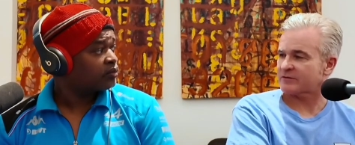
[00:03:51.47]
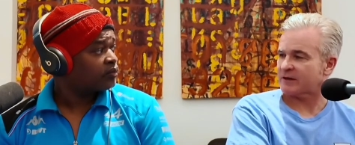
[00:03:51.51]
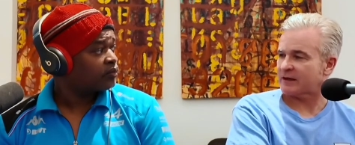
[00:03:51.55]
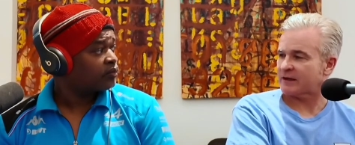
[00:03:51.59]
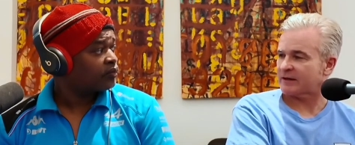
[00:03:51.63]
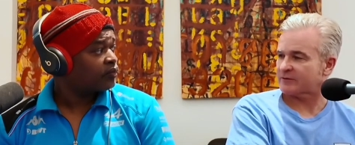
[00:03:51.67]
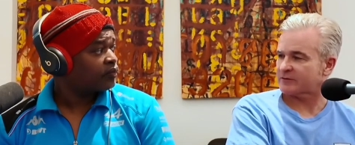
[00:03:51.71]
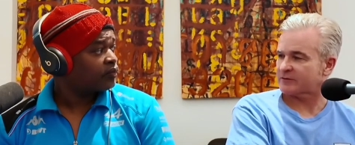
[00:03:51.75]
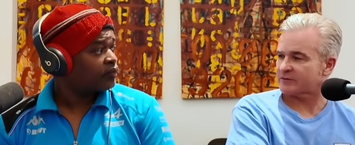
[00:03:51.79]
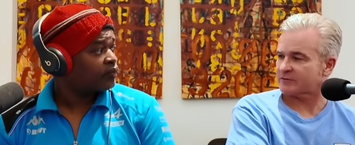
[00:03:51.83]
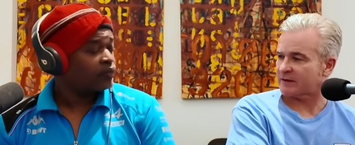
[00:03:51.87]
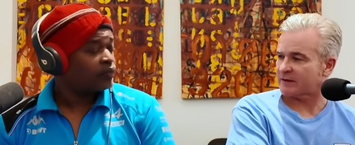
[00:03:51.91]

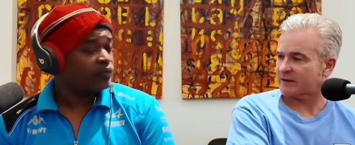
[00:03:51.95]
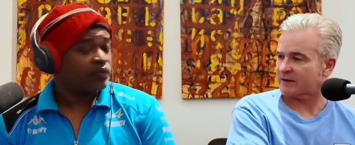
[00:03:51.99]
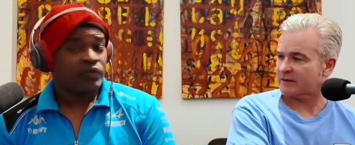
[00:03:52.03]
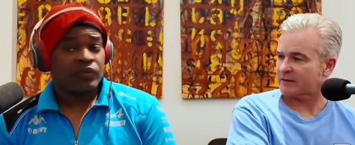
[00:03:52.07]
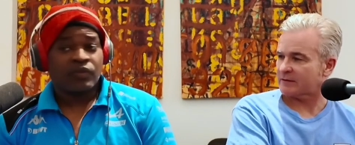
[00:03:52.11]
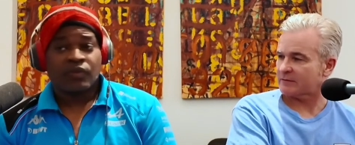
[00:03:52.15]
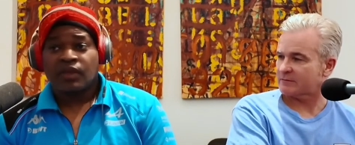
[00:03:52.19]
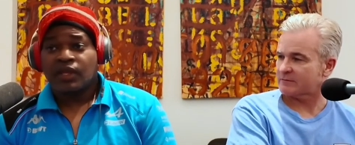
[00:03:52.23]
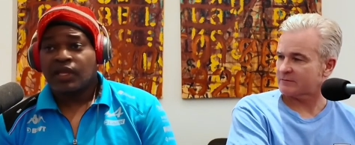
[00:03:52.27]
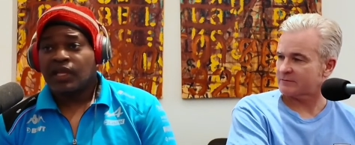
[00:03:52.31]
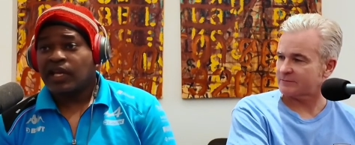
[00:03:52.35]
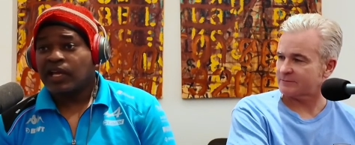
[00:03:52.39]
Speaker 1: drivers right
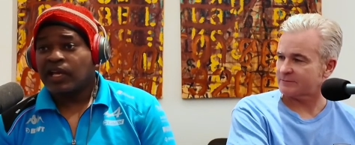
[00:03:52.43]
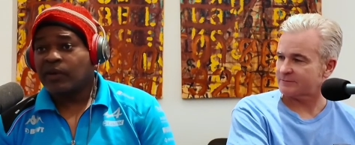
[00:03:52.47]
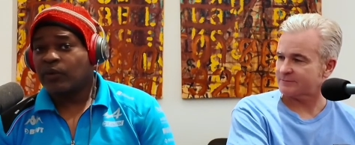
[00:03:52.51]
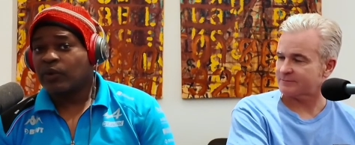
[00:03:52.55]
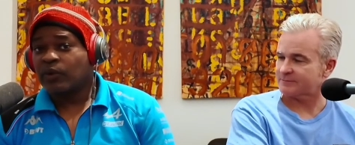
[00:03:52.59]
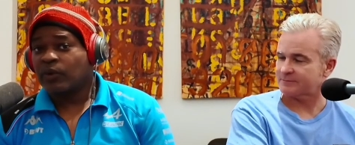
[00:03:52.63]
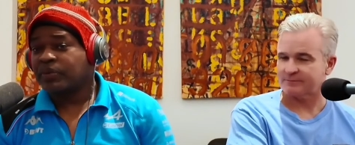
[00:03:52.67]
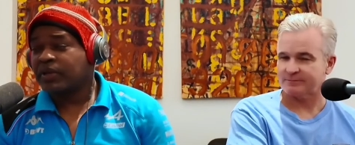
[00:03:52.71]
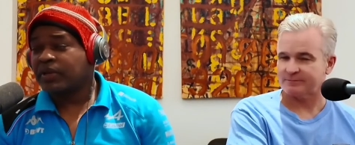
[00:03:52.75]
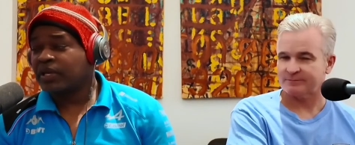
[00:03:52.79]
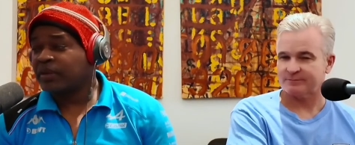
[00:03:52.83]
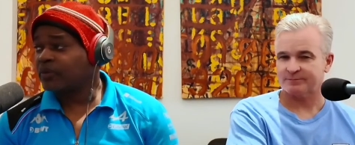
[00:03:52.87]
now.
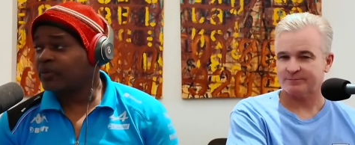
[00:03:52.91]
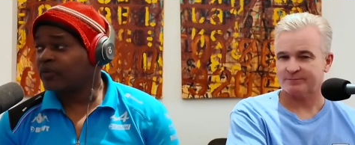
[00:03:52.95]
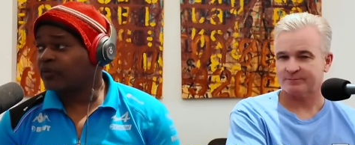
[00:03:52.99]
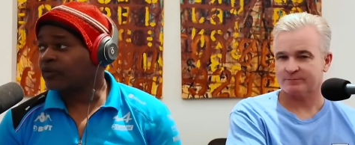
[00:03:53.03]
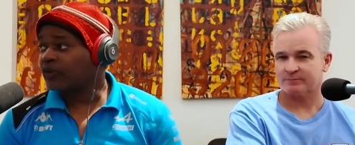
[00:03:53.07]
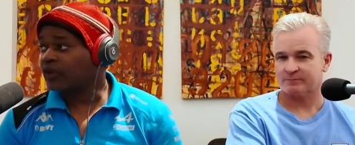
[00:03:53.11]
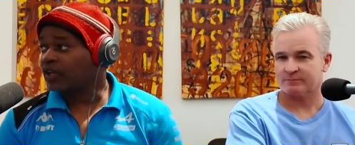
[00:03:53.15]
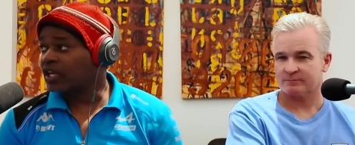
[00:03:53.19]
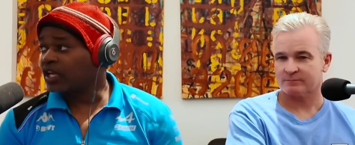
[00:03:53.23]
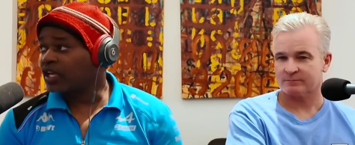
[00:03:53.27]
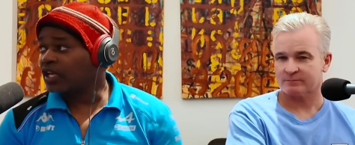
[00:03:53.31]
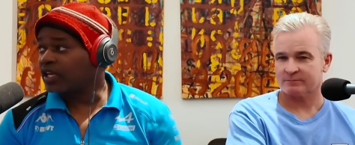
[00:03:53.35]
Speaker 2: And what people
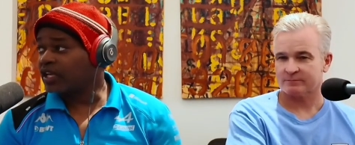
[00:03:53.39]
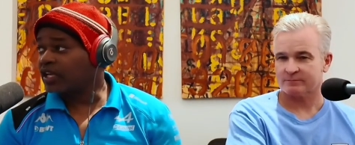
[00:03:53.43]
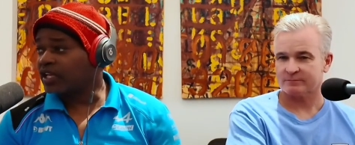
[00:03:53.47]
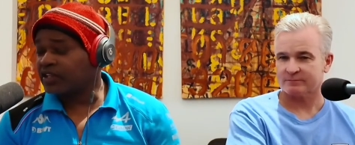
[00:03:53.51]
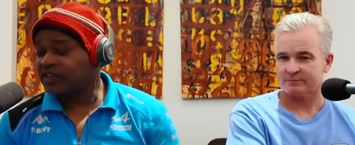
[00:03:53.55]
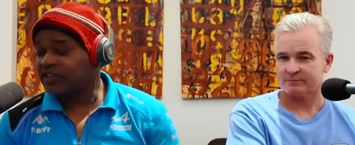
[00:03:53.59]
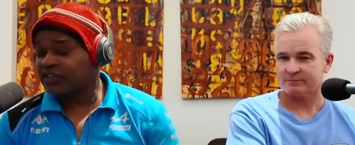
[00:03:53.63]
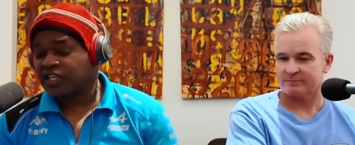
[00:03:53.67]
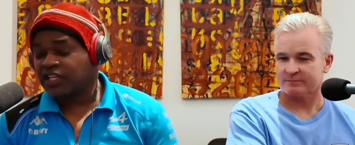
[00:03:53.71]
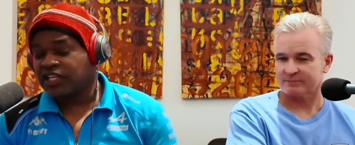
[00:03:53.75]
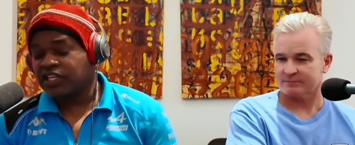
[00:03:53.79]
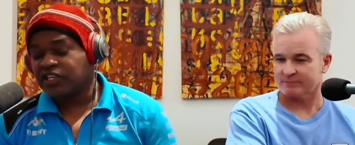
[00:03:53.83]
forget
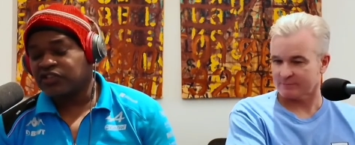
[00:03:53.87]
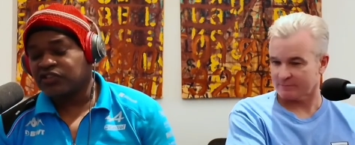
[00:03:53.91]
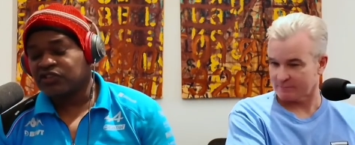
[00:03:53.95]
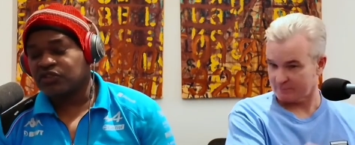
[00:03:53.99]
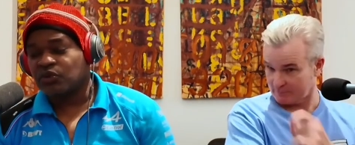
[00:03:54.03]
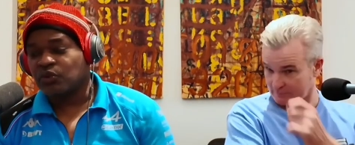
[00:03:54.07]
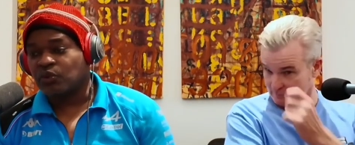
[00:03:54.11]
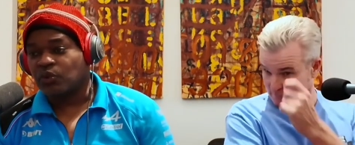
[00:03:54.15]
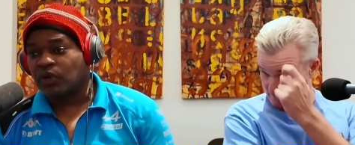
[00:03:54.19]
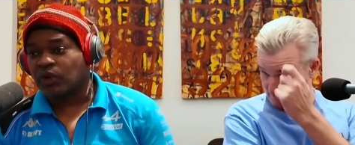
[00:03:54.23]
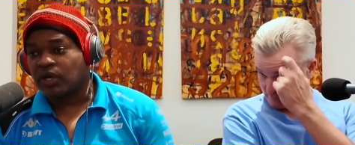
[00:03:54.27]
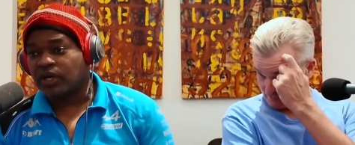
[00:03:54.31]
is
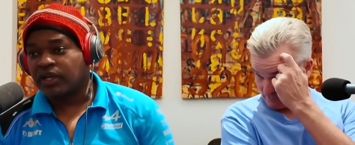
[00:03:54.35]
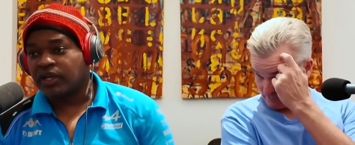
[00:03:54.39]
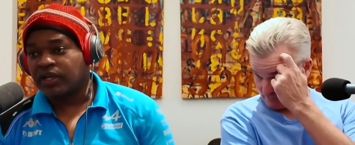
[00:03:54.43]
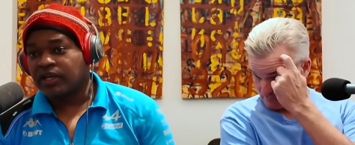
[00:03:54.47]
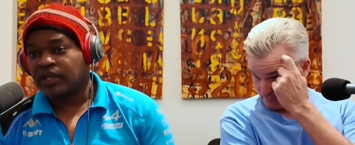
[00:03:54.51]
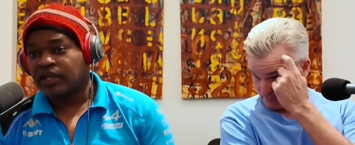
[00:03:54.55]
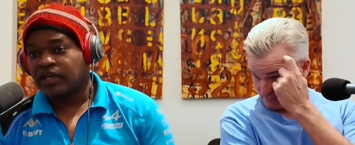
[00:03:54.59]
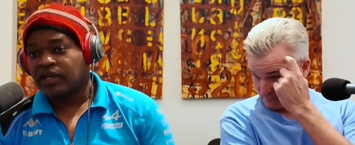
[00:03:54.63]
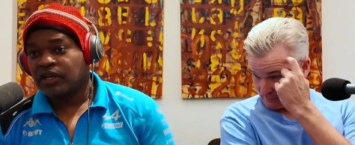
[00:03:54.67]
he's the one,